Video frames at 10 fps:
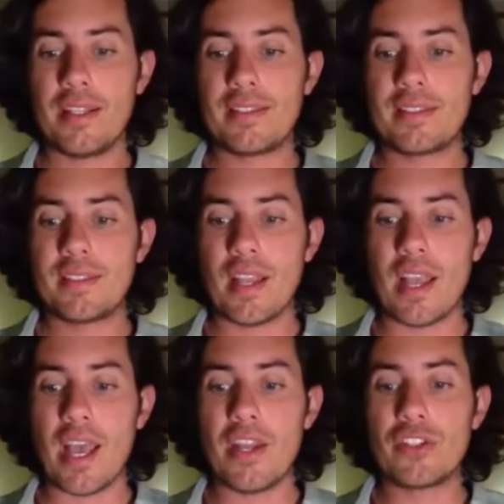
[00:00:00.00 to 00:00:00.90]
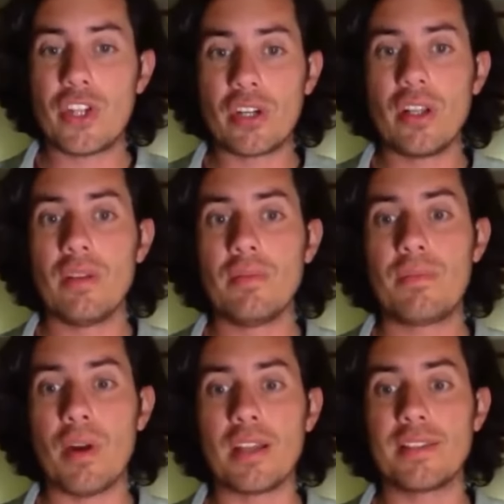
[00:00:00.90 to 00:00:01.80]
It's an
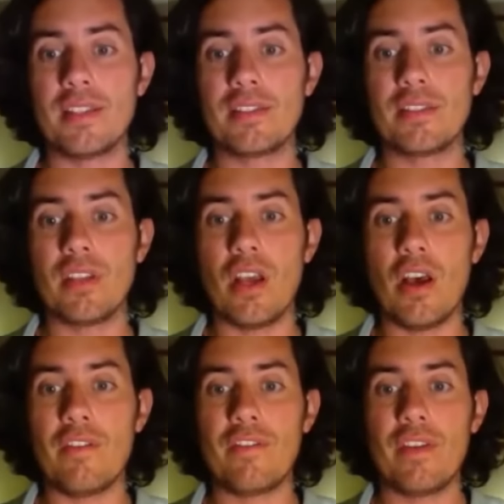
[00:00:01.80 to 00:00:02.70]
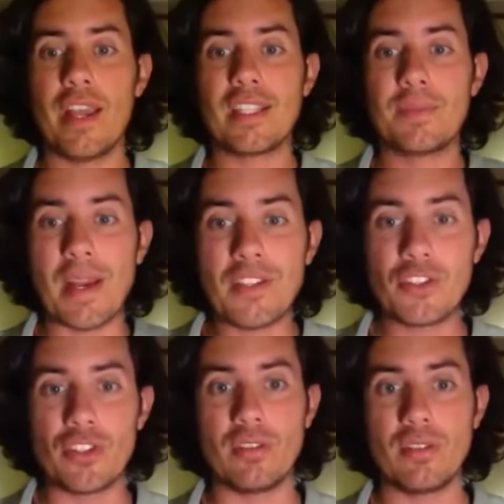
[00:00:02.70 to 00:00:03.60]
eternal process of
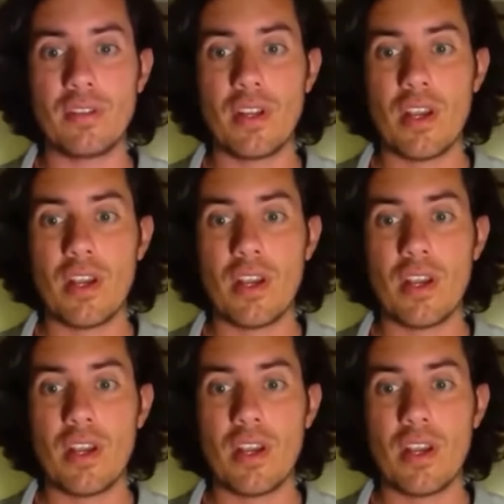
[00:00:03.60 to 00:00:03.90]
expansion.